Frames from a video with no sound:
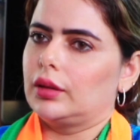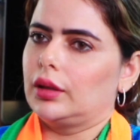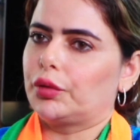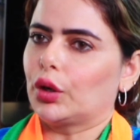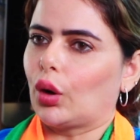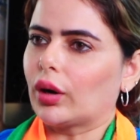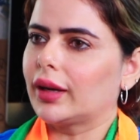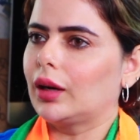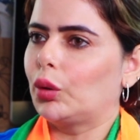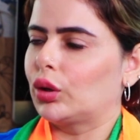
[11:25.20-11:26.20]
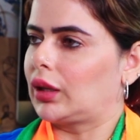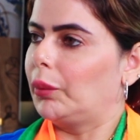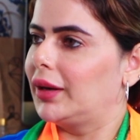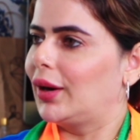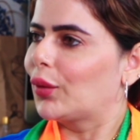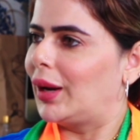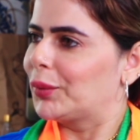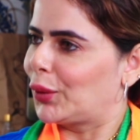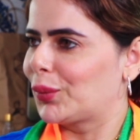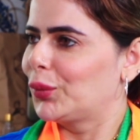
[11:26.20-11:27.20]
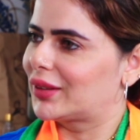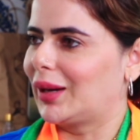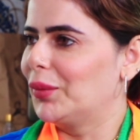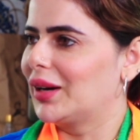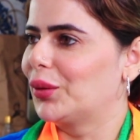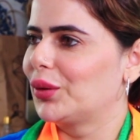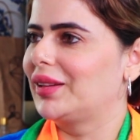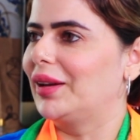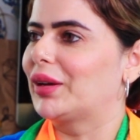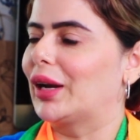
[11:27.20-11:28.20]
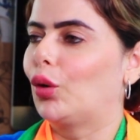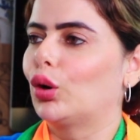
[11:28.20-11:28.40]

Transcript: If you're talking about Tamil Nadu, I'm talking about Tamil Nadu. Then we can go